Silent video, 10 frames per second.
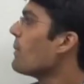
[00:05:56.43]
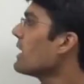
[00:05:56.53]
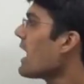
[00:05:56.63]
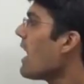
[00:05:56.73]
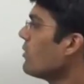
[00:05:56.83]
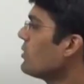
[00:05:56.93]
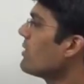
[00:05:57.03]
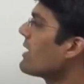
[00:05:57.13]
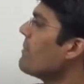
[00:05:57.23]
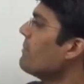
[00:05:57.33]
But how
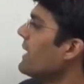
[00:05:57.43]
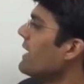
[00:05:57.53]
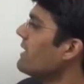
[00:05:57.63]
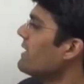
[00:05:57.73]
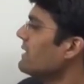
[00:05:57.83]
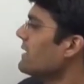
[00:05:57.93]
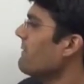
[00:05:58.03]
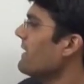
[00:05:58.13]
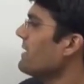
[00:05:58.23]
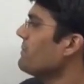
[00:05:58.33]
to compare the
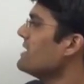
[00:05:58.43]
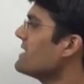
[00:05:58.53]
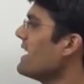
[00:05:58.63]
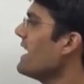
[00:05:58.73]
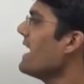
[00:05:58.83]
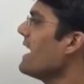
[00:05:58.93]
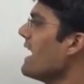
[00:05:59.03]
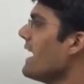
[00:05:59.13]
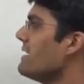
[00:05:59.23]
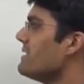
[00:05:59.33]
variables
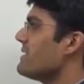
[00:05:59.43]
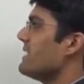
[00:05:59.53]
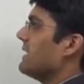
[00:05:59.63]
A and